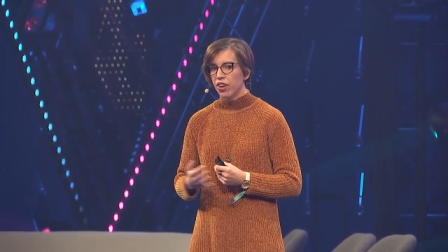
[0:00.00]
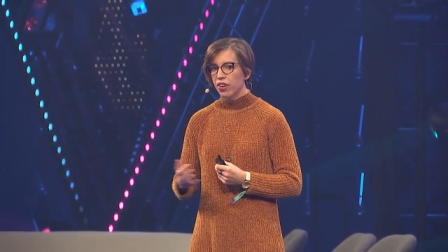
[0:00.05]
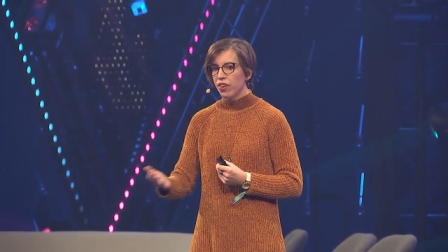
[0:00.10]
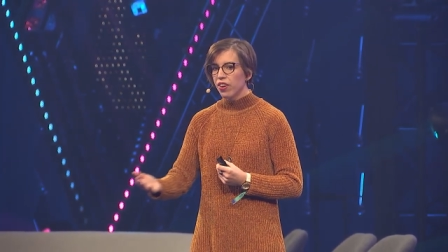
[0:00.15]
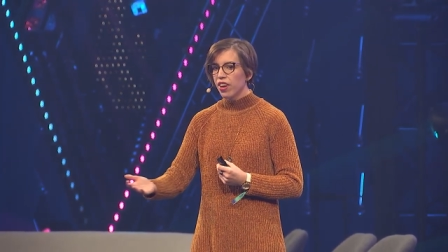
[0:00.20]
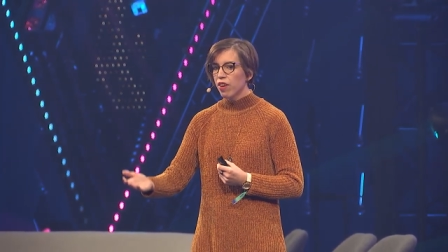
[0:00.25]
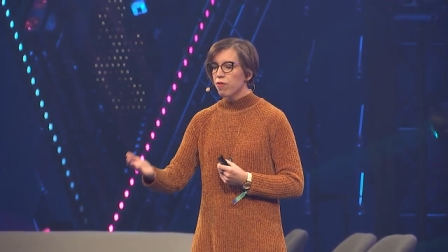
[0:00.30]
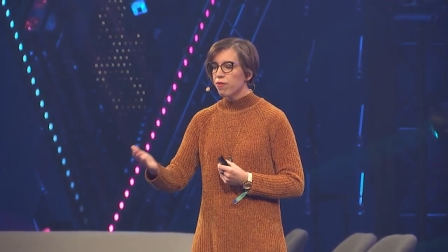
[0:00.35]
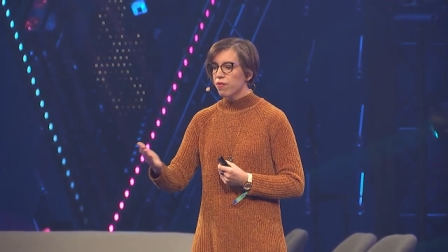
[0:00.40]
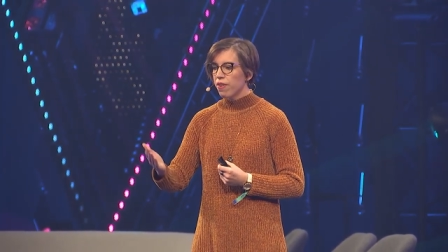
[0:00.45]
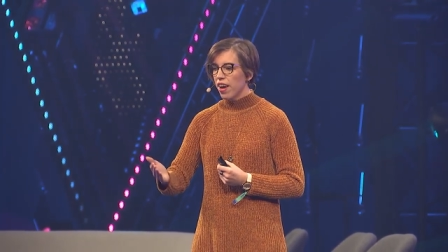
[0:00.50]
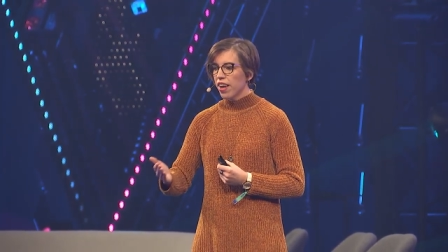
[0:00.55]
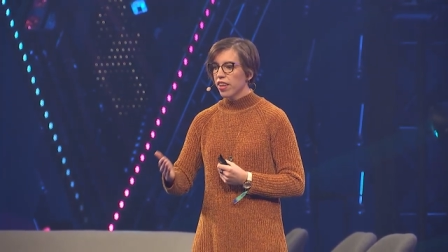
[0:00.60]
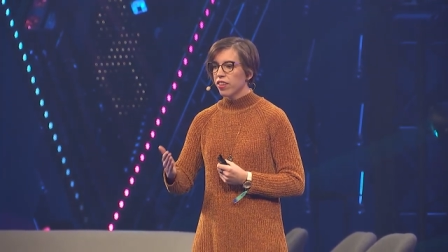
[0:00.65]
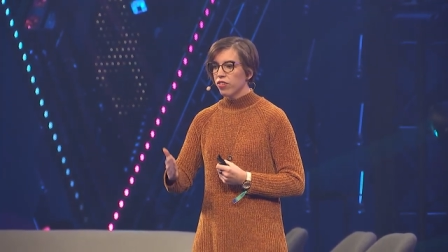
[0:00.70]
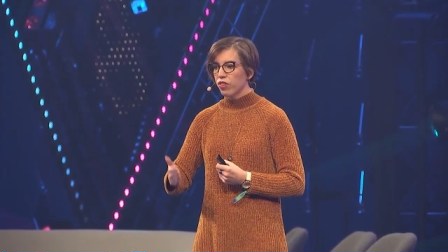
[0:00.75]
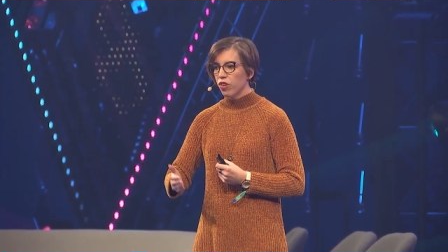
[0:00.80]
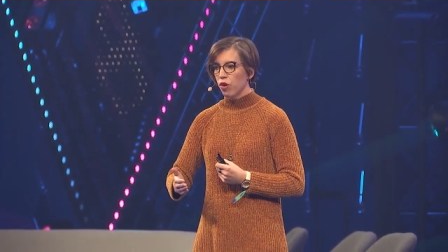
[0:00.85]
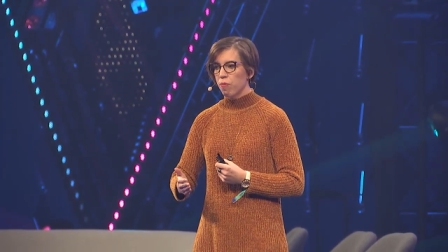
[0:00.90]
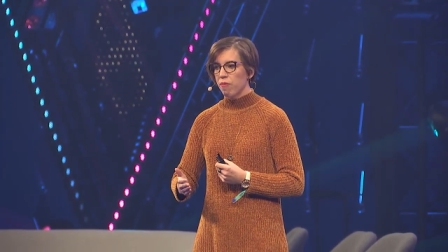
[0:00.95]
you can
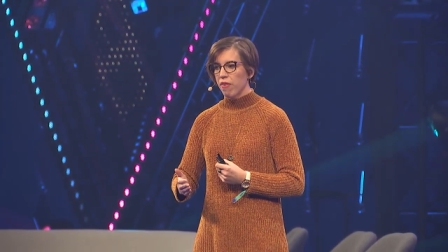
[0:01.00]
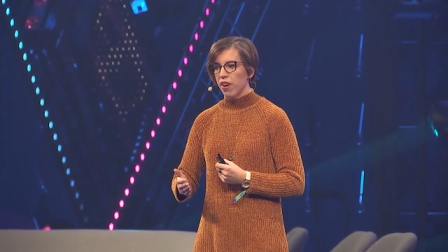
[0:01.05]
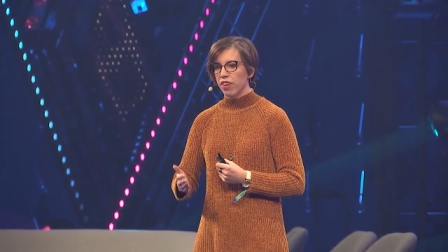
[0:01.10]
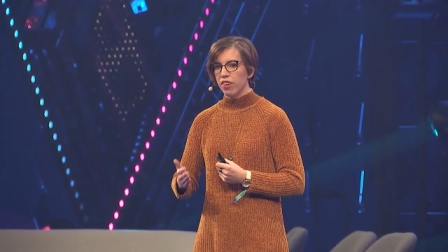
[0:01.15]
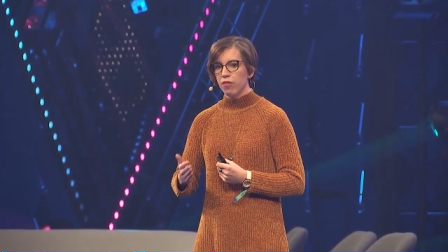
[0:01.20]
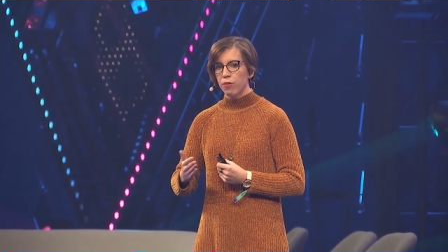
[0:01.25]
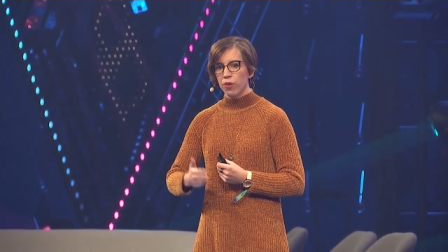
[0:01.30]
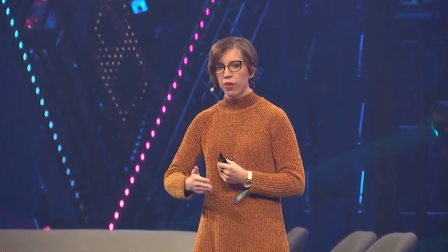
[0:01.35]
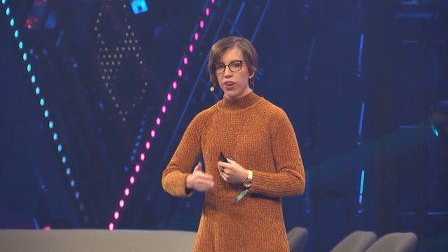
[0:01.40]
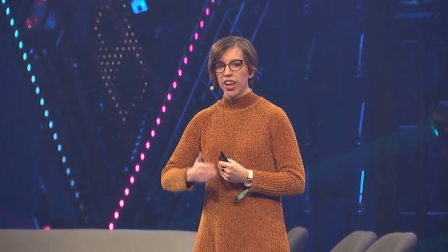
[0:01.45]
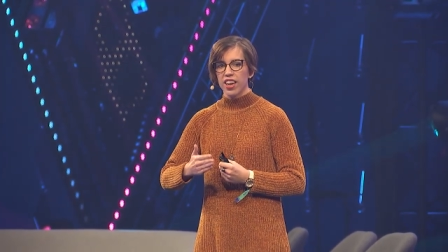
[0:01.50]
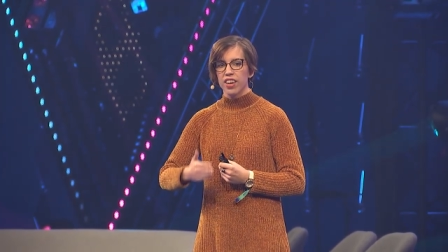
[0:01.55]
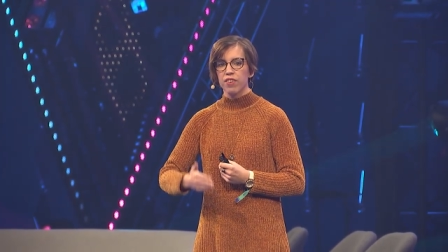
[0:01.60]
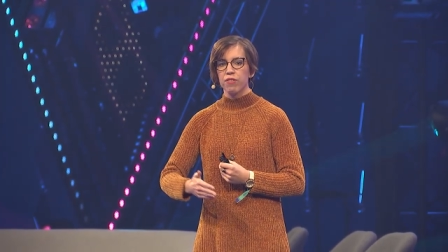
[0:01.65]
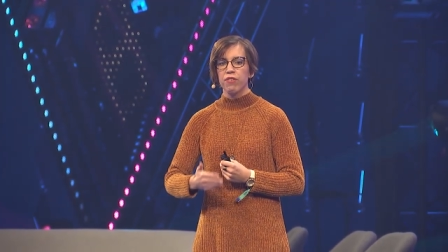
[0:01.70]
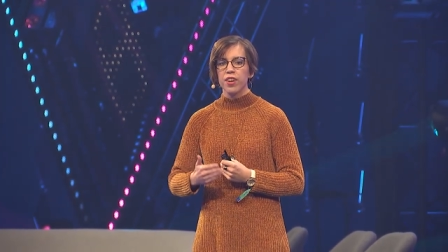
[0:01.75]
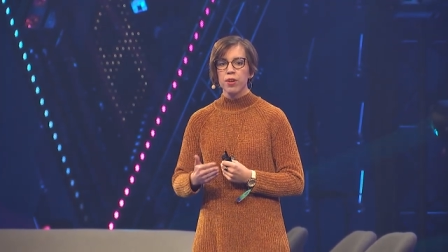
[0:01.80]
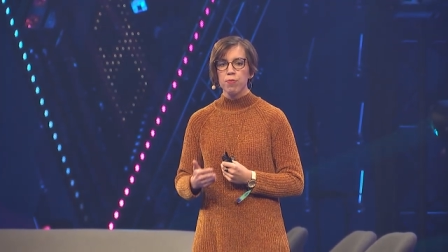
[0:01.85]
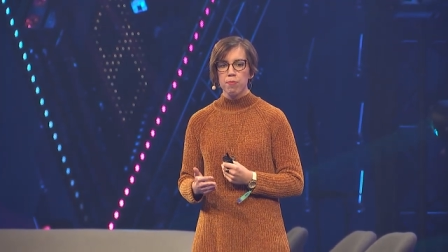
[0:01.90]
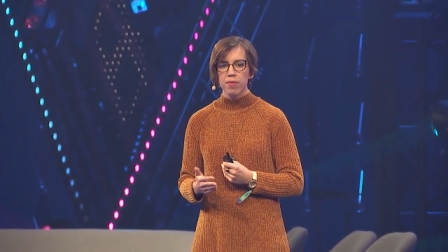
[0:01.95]
find someone who
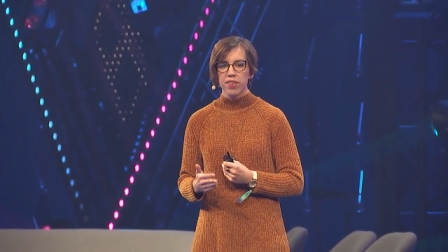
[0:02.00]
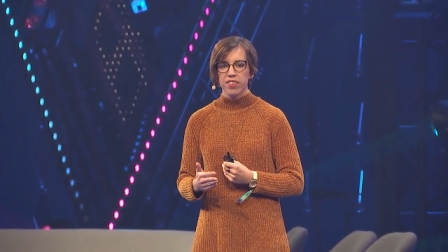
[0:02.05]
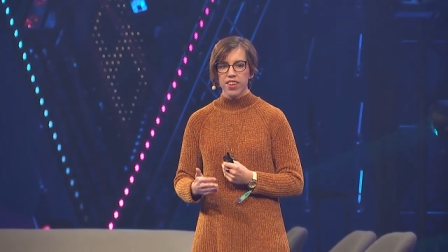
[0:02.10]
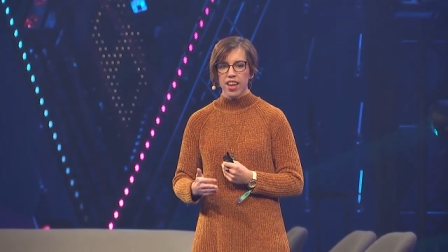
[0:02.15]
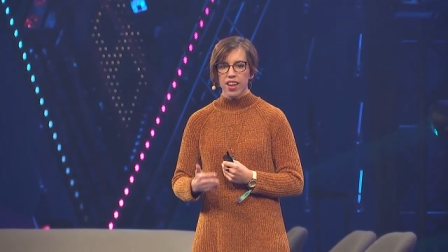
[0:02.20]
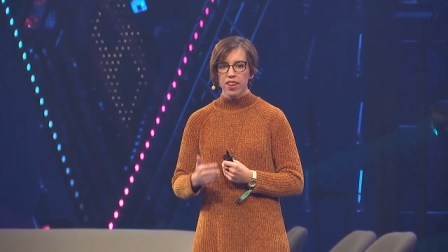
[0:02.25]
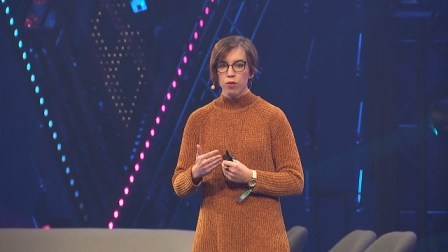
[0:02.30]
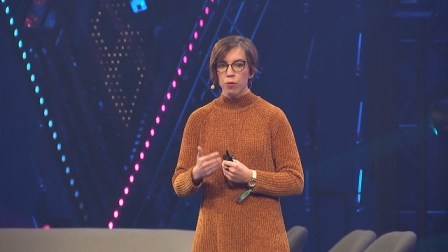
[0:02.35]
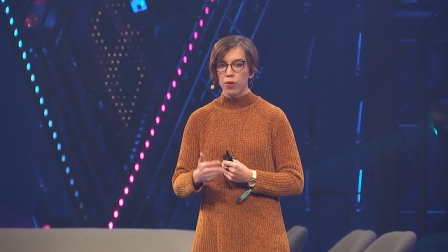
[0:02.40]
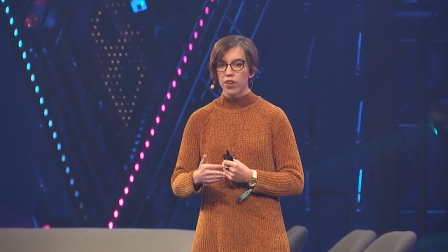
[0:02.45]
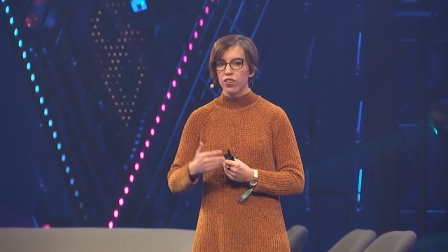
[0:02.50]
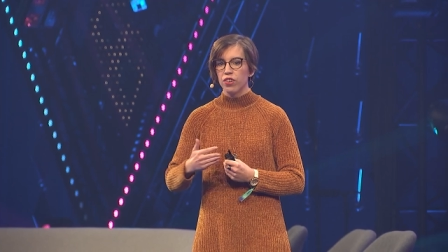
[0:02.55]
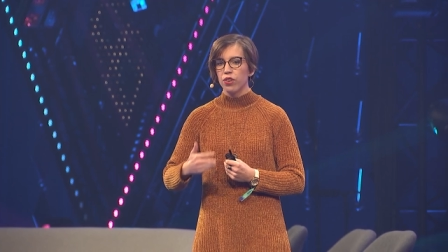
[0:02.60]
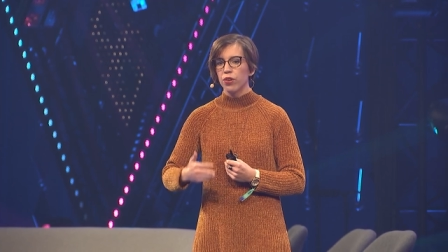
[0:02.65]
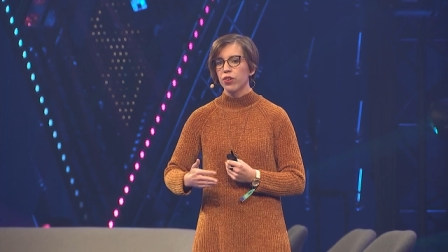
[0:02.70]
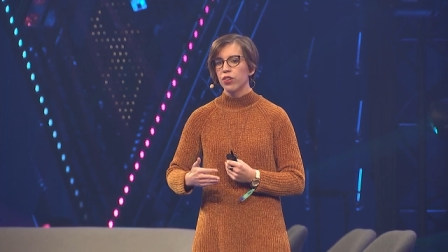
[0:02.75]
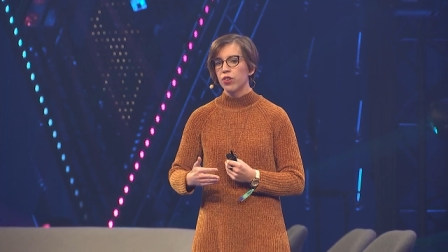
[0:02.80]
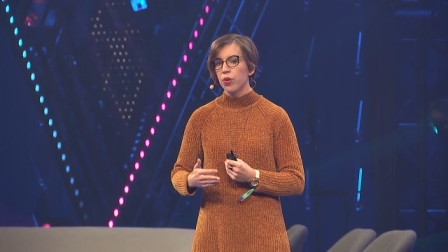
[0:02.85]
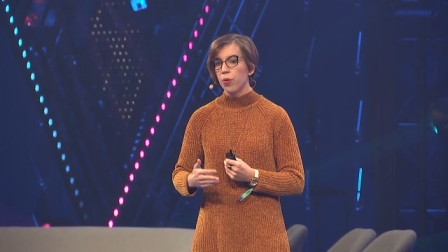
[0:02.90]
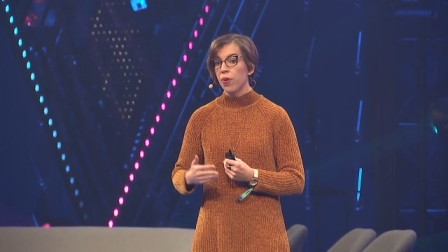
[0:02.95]
can represent what
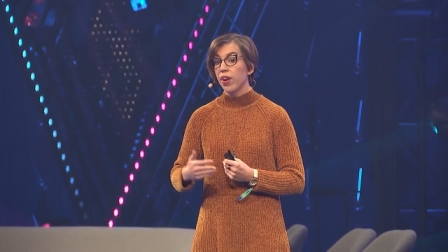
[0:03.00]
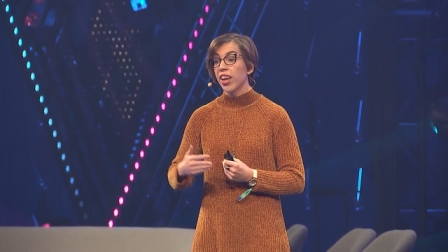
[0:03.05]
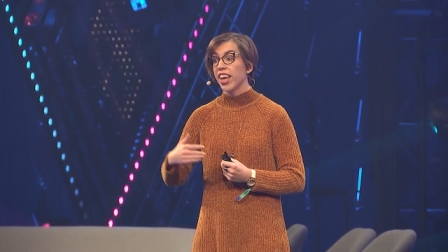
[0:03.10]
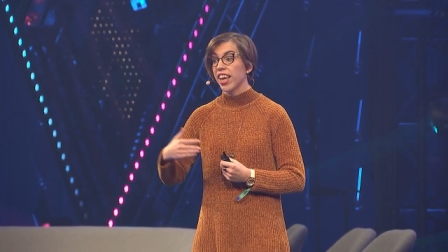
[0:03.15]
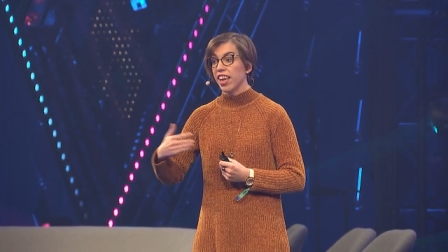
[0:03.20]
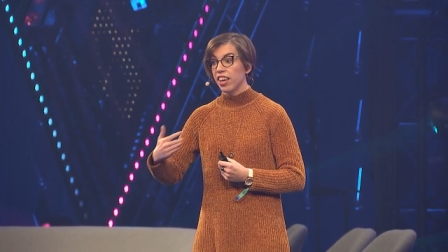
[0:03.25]
you're doing